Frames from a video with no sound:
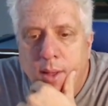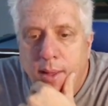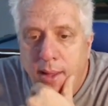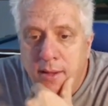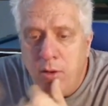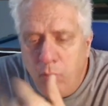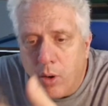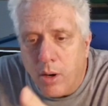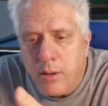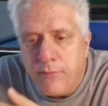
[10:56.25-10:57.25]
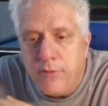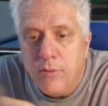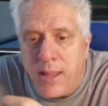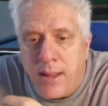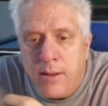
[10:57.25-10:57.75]
It can work if you
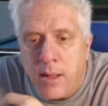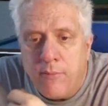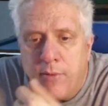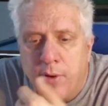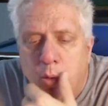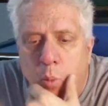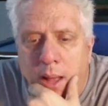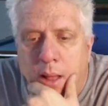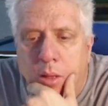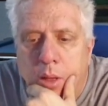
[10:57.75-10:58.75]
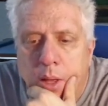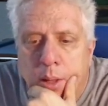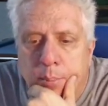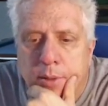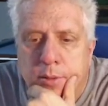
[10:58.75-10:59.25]
land on it very well,
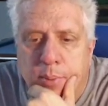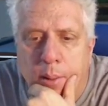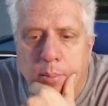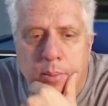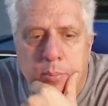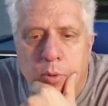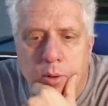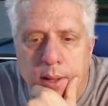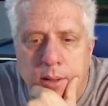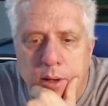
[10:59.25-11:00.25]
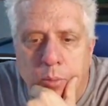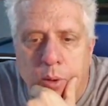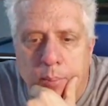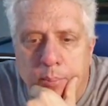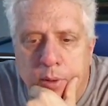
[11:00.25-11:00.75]
but you're probably more likely to
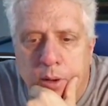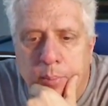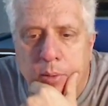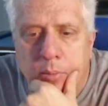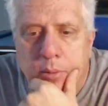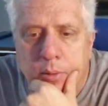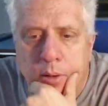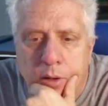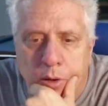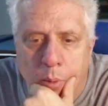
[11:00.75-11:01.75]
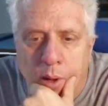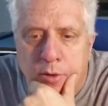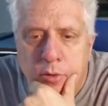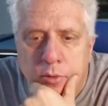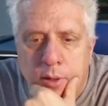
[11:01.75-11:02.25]
want to
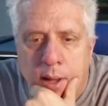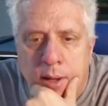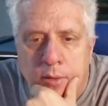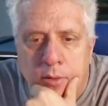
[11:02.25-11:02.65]
shoot the 9 in the